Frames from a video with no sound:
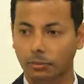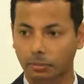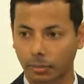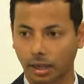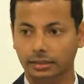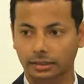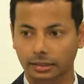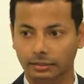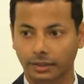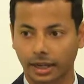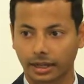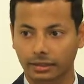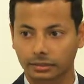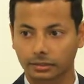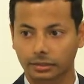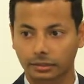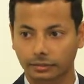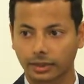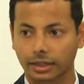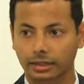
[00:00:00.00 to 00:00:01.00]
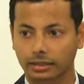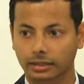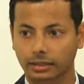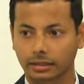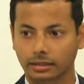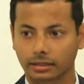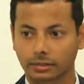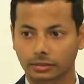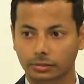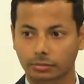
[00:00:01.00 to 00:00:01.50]
multi-factor investing,
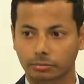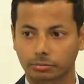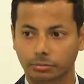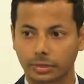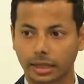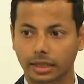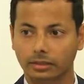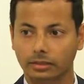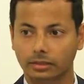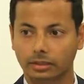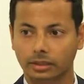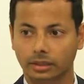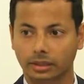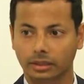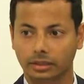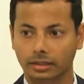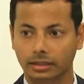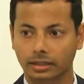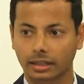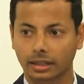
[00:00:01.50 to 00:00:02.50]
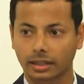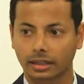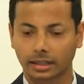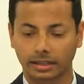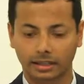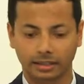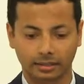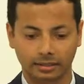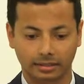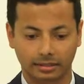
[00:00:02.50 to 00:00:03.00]
as you've mentioned,
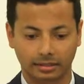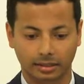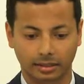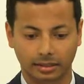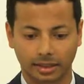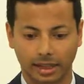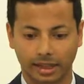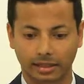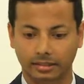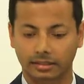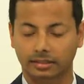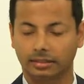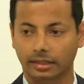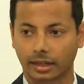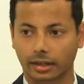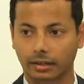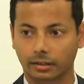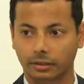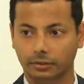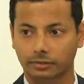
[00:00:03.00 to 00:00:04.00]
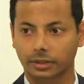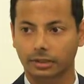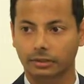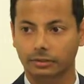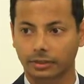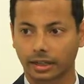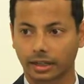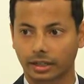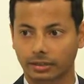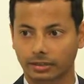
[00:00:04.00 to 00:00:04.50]
is the latest area of
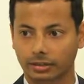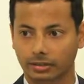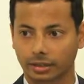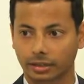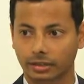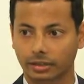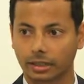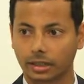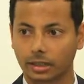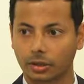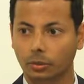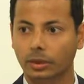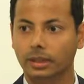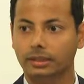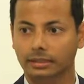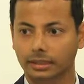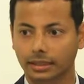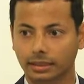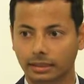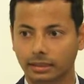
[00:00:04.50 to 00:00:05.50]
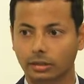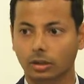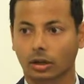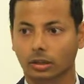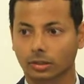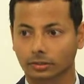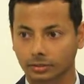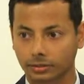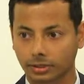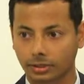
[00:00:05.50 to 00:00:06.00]
innovation. We're seeing a lot
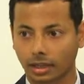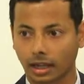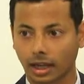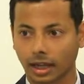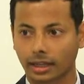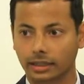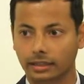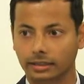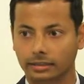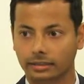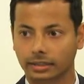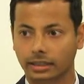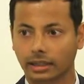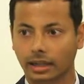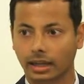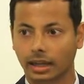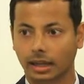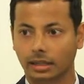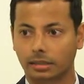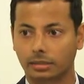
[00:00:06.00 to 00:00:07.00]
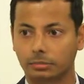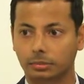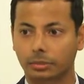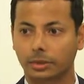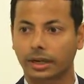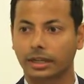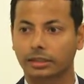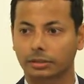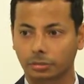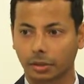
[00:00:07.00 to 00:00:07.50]
of clients
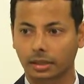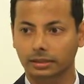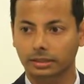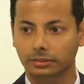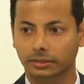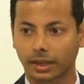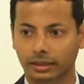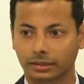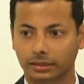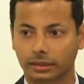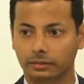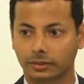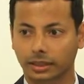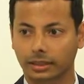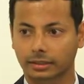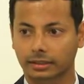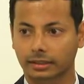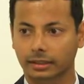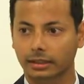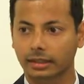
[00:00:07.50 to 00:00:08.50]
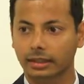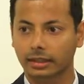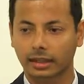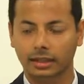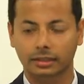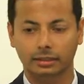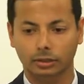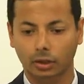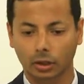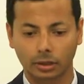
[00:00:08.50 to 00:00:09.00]
embrace multi-factor investing,
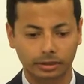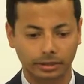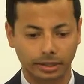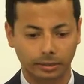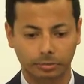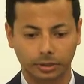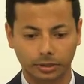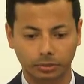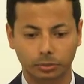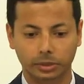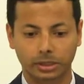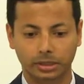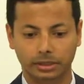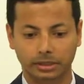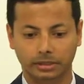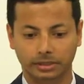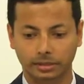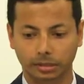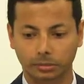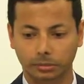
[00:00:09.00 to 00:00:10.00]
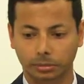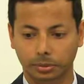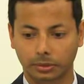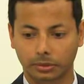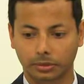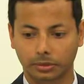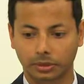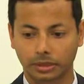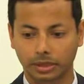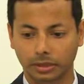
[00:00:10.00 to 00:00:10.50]
and the concept is really
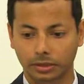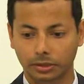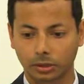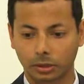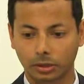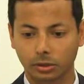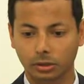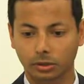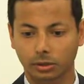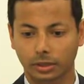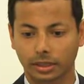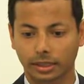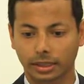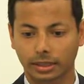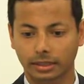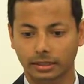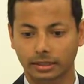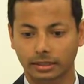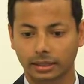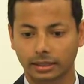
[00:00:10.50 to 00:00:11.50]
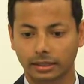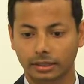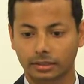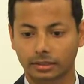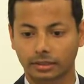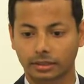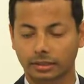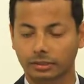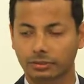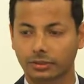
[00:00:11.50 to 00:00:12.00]
simple. You're looking
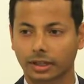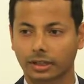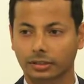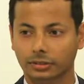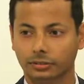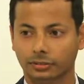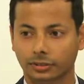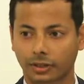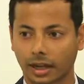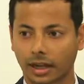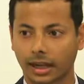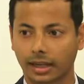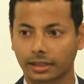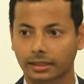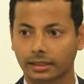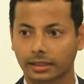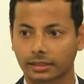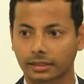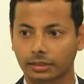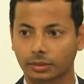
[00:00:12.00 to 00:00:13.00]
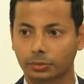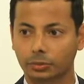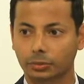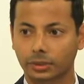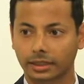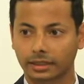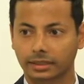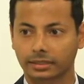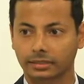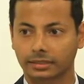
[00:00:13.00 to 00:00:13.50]
to diversify the
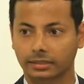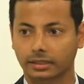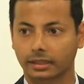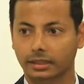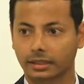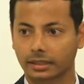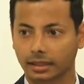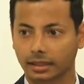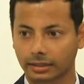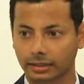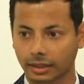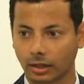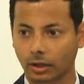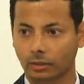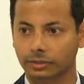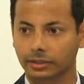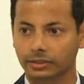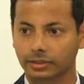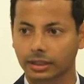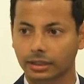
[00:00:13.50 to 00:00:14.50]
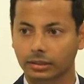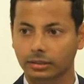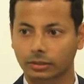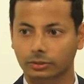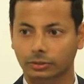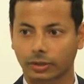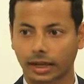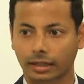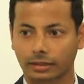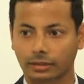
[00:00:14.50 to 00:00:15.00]
risk of a single
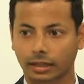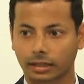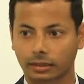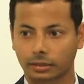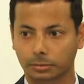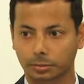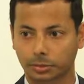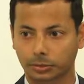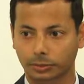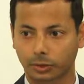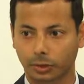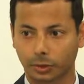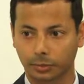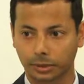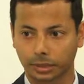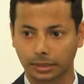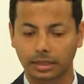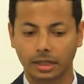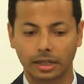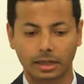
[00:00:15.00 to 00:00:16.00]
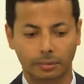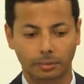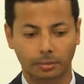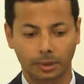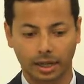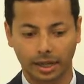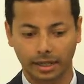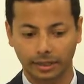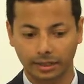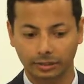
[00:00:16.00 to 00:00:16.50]
factor underperforming
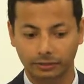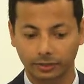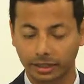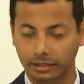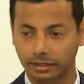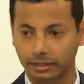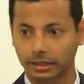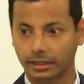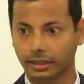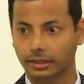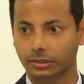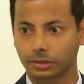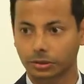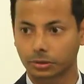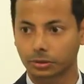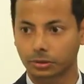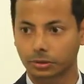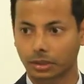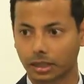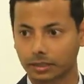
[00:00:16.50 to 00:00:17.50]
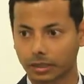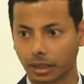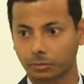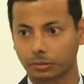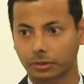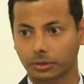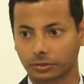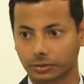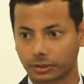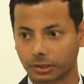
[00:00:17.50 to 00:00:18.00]
by investing into a
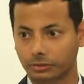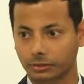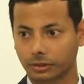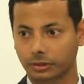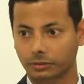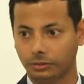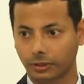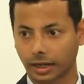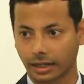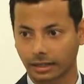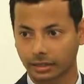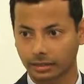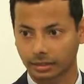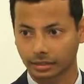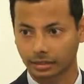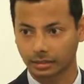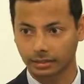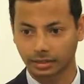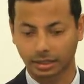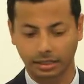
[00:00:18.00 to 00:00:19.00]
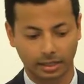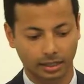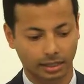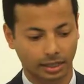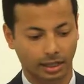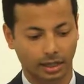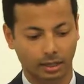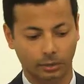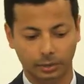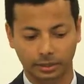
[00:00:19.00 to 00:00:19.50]
number of different factors
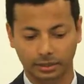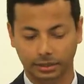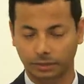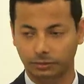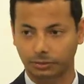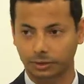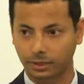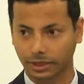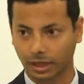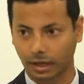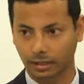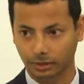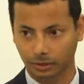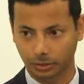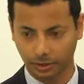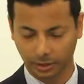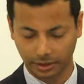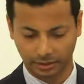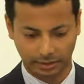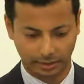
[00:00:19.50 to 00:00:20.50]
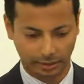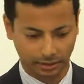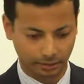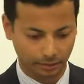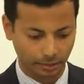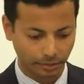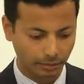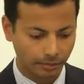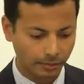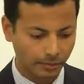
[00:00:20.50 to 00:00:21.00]
with different
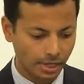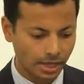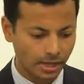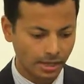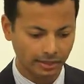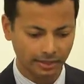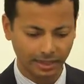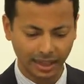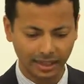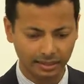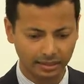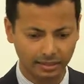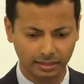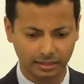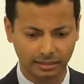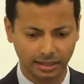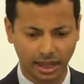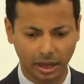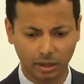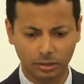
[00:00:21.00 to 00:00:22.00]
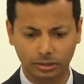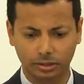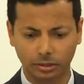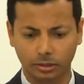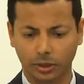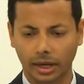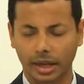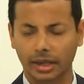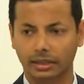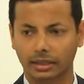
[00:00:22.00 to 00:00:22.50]
characteristics. That sounds
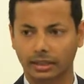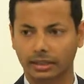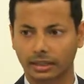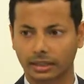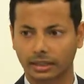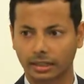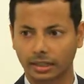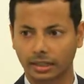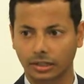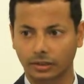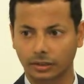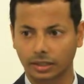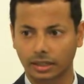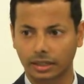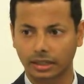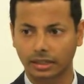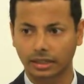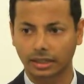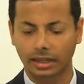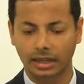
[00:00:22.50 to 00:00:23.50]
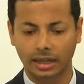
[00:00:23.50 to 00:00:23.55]
great in theory,